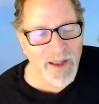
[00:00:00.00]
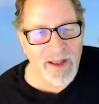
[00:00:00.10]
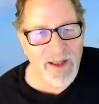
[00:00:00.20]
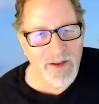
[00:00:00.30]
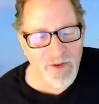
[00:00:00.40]

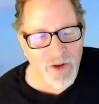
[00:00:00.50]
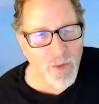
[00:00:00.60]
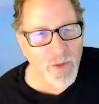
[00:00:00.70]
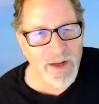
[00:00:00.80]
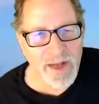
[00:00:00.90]
and no
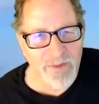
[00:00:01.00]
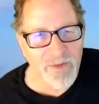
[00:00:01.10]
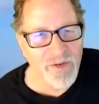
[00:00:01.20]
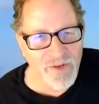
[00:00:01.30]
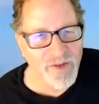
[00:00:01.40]
one ever
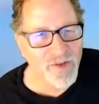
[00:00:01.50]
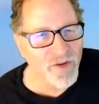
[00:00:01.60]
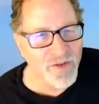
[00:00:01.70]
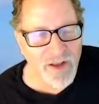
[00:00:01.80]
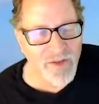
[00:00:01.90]
says or
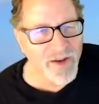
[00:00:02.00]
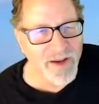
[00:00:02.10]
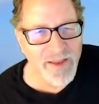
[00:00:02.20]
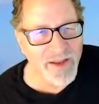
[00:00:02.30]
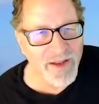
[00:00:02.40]
does
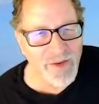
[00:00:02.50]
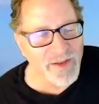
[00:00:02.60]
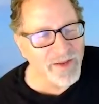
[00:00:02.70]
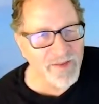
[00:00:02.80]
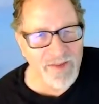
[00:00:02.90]
anything, you get
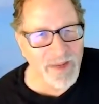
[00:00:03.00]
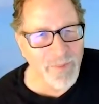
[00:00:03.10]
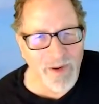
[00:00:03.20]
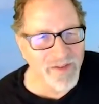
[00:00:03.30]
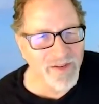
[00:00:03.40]
the same
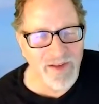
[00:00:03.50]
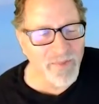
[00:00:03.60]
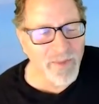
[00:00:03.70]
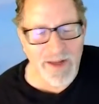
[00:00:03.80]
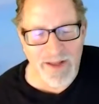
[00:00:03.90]
raise as
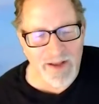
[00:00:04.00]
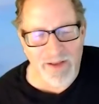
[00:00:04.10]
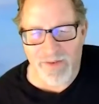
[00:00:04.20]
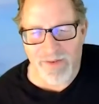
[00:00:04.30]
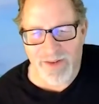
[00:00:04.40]
everybody
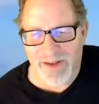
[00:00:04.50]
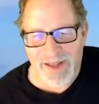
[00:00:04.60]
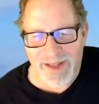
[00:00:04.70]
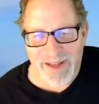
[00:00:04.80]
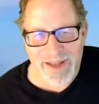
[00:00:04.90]
else. And
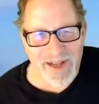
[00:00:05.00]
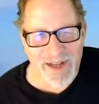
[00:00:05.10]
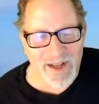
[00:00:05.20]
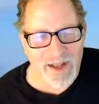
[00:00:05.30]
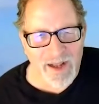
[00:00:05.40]

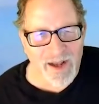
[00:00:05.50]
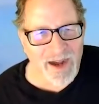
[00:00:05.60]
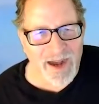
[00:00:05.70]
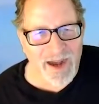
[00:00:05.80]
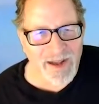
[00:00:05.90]
uh,
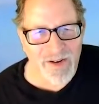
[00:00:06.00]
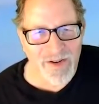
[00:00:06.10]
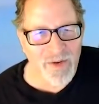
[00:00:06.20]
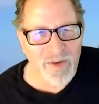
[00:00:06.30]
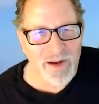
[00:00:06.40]
I, I don't
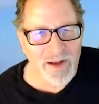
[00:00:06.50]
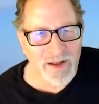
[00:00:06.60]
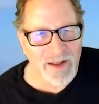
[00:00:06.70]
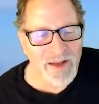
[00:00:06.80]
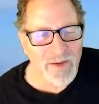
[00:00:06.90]
know
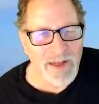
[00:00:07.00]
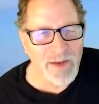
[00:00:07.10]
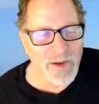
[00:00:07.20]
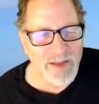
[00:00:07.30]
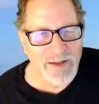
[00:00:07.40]
any,
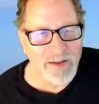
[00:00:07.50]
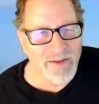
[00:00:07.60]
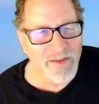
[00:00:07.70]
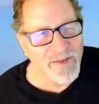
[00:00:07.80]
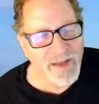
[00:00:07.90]
anyone that
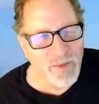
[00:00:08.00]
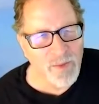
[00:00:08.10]
doesn't say